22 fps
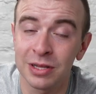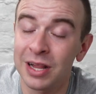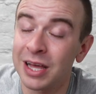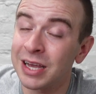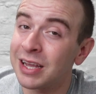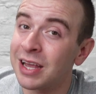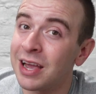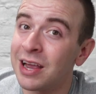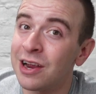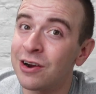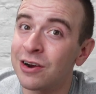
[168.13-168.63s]

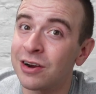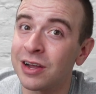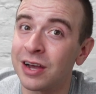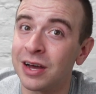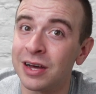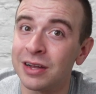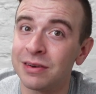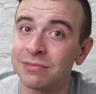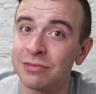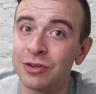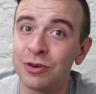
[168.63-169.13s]
like a
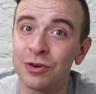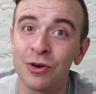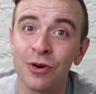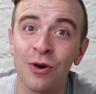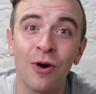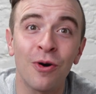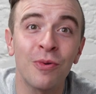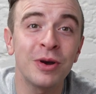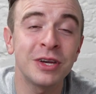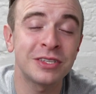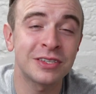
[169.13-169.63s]
haircut, you can
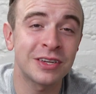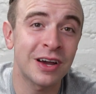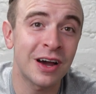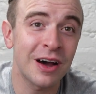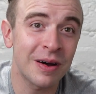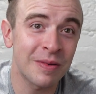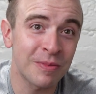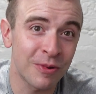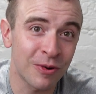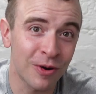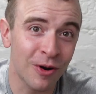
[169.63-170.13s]
always
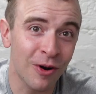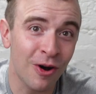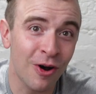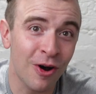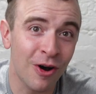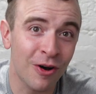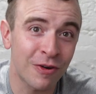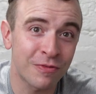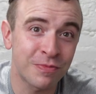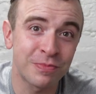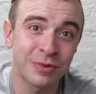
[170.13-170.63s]
cut more
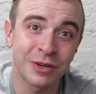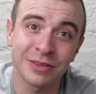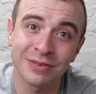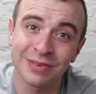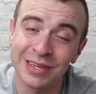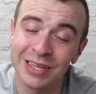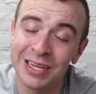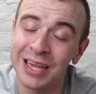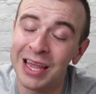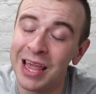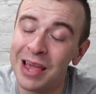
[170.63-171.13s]
off,
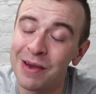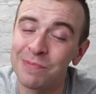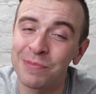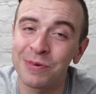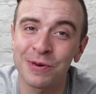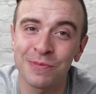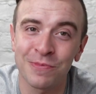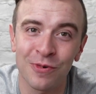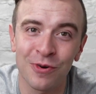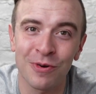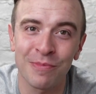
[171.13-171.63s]
but you can't
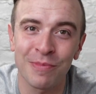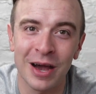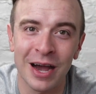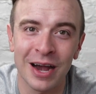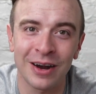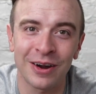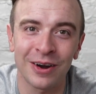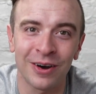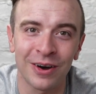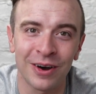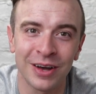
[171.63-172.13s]
put more
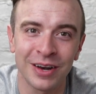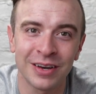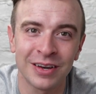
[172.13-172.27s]
back on.